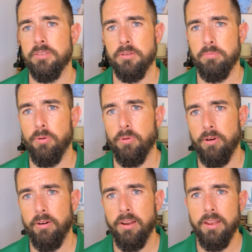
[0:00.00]

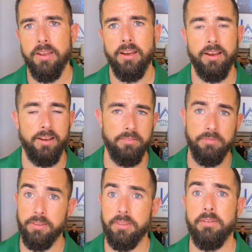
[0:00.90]
support
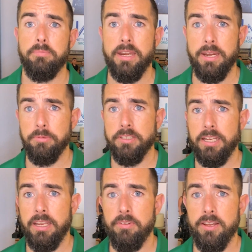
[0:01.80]
that they've been able to
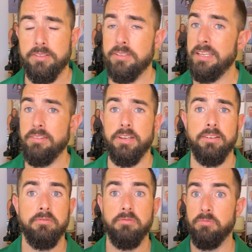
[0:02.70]
give us, even